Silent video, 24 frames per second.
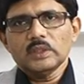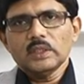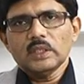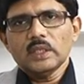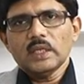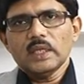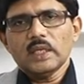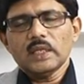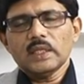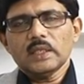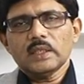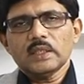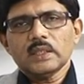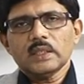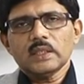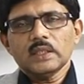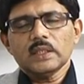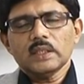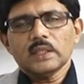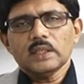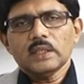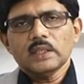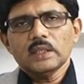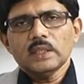and
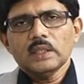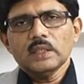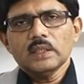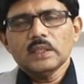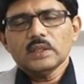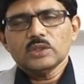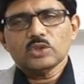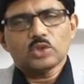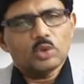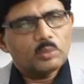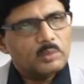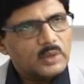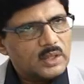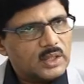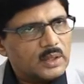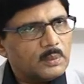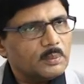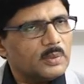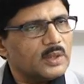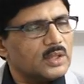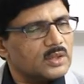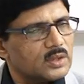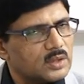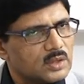so many
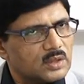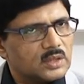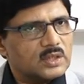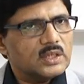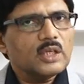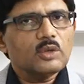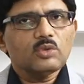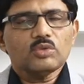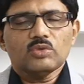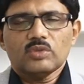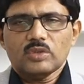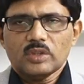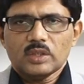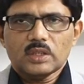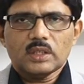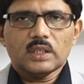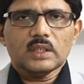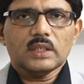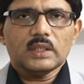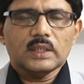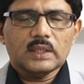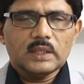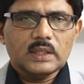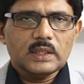patients have treated.
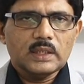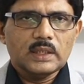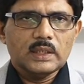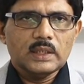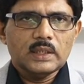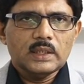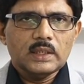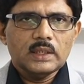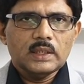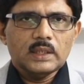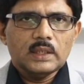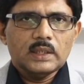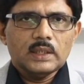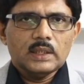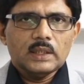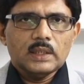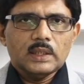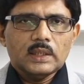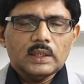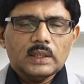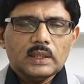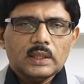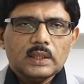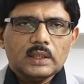
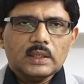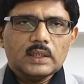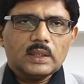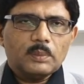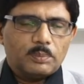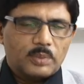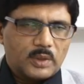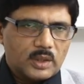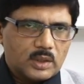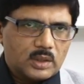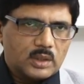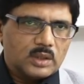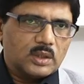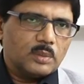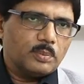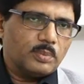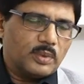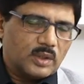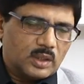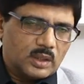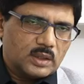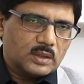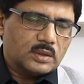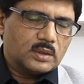The
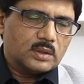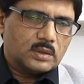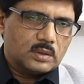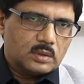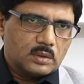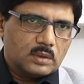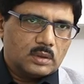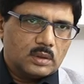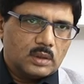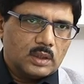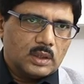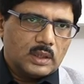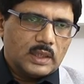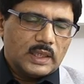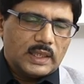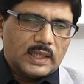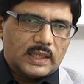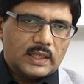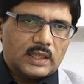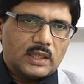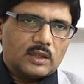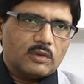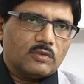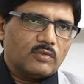principle is
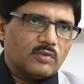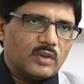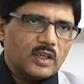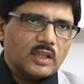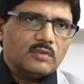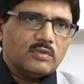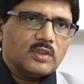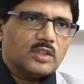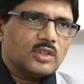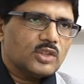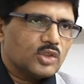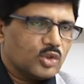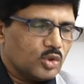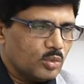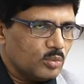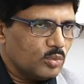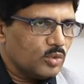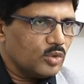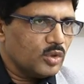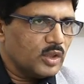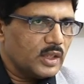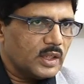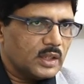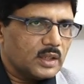that when we
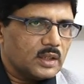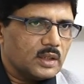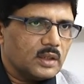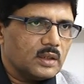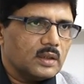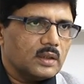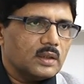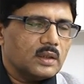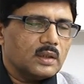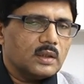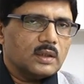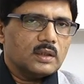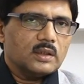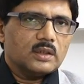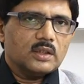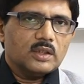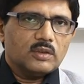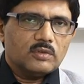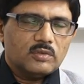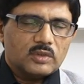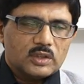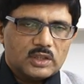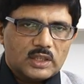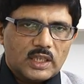stimulate the
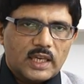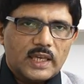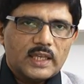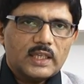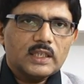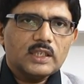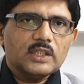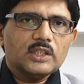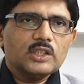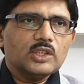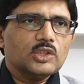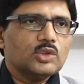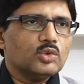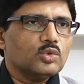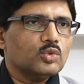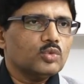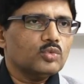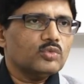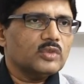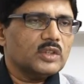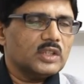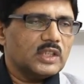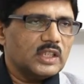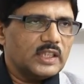vaginal tissue
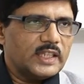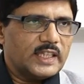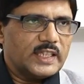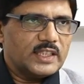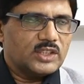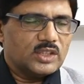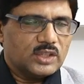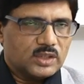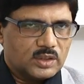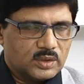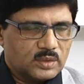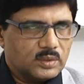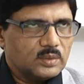with the laser,